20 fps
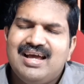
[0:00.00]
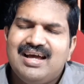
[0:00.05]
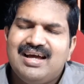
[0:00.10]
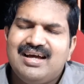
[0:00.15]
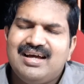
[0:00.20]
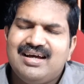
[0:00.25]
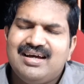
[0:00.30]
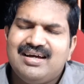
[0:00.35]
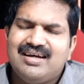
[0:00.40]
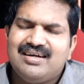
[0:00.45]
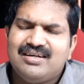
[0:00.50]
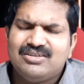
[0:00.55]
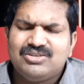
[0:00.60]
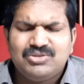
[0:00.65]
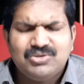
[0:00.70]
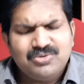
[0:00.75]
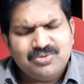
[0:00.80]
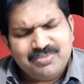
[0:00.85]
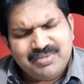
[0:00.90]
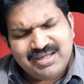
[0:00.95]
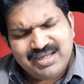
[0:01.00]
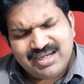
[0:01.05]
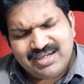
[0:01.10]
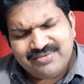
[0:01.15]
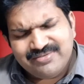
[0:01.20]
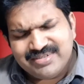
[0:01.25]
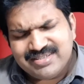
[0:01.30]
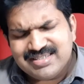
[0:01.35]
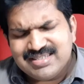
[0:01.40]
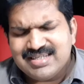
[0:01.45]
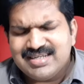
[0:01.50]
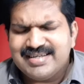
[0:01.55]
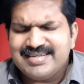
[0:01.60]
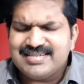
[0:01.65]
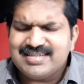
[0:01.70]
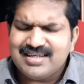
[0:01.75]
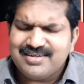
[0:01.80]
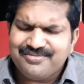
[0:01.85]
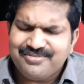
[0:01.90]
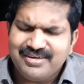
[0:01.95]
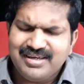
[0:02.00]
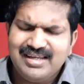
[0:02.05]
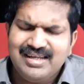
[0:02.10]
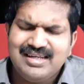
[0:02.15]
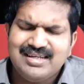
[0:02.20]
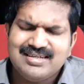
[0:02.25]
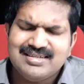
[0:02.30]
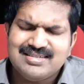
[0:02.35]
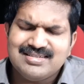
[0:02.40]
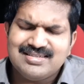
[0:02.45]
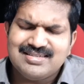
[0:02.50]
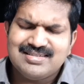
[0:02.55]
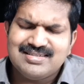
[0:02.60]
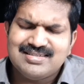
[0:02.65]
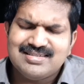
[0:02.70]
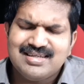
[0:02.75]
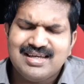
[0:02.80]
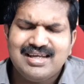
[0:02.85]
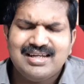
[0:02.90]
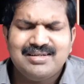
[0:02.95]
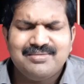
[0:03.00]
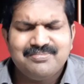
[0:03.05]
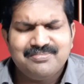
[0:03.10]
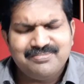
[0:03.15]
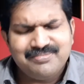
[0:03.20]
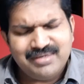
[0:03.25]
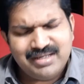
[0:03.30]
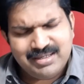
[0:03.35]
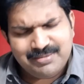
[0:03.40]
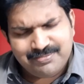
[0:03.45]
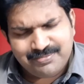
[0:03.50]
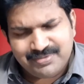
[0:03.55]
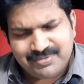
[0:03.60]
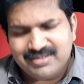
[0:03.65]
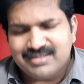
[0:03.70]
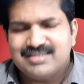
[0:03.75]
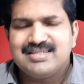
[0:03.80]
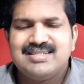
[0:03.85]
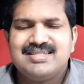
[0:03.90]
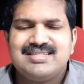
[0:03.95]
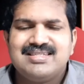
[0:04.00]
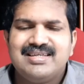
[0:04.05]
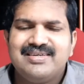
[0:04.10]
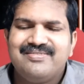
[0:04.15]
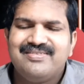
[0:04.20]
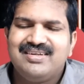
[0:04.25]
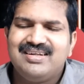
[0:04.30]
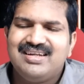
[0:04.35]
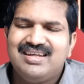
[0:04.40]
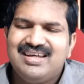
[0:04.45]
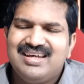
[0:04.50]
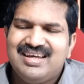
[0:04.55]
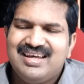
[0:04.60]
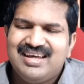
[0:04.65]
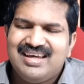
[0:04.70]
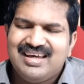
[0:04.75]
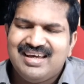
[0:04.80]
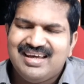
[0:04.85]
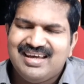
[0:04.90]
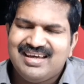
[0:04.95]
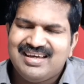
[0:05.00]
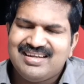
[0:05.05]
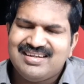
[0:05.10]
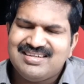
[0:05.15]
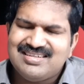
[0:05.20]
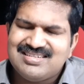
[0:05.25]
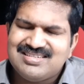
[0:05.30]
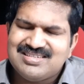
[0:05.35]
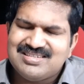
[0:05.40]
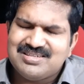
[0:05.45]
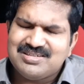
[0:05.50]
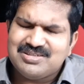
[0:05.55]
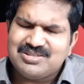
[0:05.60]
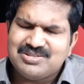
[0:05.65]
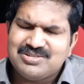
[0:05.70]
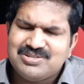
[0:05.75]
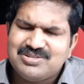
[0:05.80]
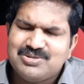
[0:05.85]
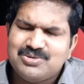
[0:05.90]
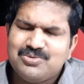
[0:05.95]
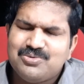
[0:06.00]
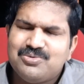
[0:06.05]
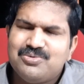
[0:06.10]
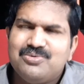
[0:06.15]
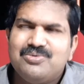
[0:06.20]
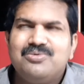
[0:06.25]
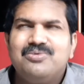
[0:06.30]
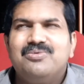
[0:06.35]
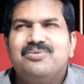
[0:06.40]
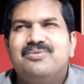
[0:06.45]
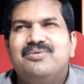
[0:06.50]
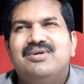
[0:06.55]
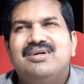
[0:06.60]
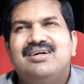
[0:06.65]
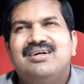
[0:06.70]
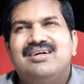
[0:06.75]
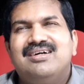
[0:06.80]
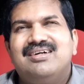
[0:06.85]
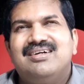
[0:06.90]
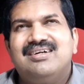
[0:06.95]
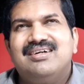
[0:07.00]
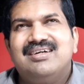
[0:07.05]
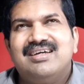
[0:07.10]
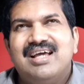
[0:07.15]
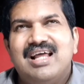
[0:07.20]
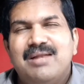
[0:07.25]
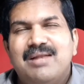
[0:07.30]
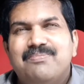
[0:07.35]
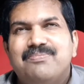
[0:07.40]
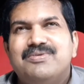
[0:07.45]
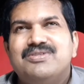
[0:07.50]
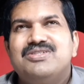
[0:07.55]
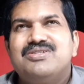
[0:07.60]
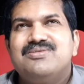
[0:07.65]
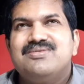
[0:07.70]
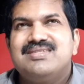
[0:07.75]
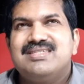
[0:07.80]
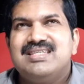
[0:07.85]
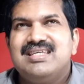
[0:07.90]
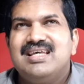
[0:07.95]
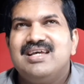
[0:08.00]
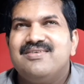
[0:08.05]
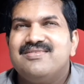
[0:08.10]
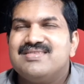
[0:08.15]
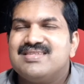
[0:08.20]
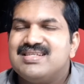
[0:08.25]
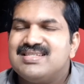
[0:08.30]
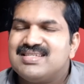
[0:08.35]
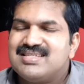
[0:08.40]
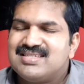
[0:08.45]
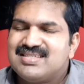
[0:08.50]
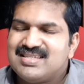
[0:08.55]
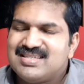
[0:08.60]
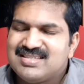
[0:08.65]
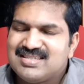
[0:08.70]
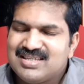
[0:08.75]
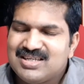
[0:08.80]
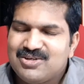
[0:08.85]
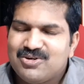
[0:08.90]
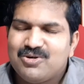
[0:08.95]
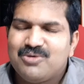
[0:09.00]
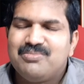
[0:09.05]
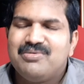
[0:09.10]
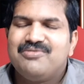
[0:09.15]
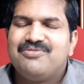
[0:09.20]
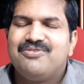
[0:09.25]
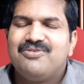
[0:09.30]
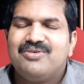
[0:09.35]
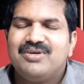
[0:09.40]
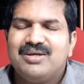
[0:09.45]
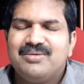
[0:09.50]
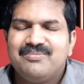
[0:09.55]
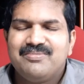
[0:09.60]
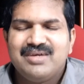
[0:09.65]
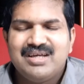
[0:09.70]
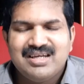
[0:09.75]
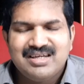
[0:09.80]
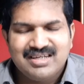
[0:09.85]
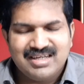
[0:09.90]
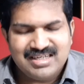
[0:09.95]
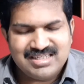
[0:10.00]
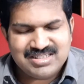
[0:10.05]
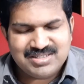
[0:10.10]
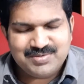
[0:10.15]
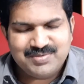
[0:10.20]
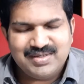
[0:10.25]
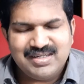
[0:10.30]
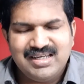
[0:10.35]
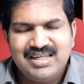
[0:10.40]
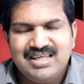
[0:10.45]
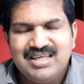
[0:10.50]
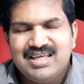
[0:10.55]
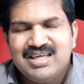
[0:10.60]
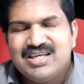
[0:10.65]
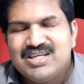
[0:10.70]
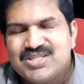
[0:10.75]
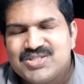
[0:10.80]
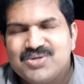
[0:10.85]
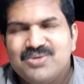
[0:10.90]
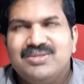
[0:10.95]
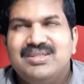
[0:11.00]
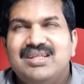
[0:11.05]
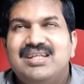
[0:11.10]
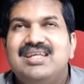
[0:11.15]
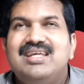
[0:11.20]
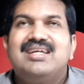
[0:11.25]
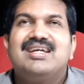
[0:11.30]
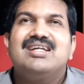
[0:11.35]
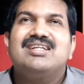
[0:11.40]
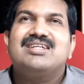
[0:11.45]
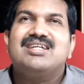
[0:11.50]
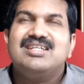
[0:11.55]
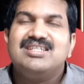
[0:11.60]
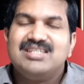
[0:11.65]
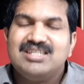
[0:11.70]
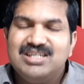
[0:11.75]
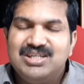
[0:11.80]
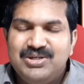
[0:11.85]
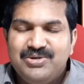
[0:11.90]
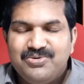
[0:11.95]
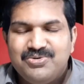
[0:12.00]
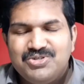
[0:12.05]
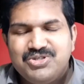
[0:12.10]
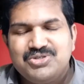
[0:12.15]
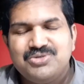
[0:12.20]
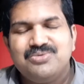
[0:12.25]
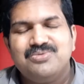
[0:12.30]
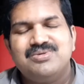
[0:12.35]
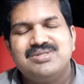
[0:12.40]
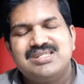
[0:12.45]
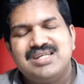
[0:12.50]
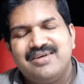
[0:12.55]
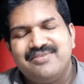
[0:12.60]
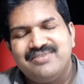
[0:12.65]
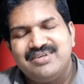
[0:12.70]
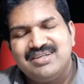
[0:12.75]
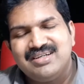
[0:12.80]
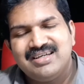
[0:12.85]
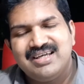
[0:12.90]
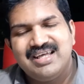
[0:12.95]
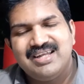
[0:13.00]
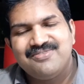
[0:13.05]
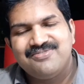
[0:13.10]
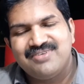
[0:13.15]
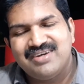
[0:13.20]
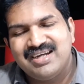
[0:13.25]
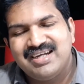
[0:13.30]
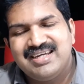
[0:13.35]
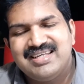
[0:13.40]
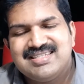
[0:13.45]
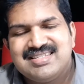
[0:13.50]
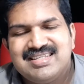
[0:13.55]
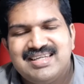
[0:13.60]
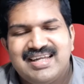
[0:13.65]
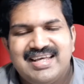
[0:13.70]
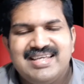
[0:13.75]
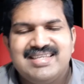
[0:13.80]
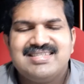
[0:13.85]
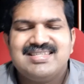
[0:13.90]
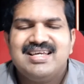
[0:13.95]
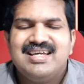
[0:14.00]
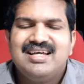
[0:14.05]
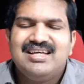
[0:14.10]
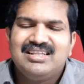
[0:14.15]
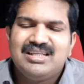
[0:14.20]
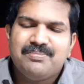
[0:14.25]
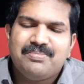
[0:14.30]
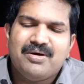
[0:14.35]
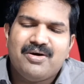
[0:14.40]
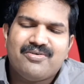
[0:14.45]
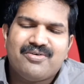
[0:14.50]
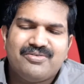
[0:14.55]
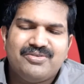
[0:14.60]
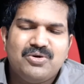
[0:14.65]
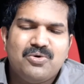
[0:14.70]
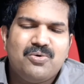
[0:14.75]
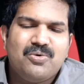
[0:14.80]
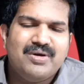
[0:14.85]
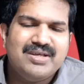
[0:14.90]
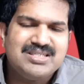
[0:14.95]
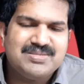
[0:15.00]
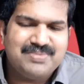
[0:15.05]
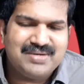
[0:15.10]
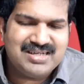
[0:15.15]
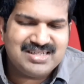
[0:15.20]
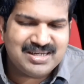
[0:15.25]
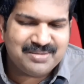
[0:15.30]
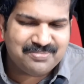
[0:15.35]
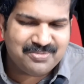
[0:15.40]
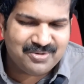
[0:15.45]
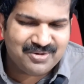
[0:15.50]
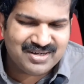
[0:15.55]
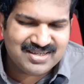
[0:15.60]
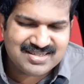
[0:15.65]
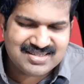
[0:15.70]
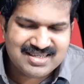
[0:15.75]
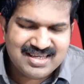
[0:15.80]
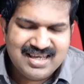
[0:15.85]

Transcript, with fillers: uh, through many adversities and failures and many persons even and to uh, help us to see ourselves as a zero before him continually so that he can continue to shower and flood his grace the power of the holy spirit upon us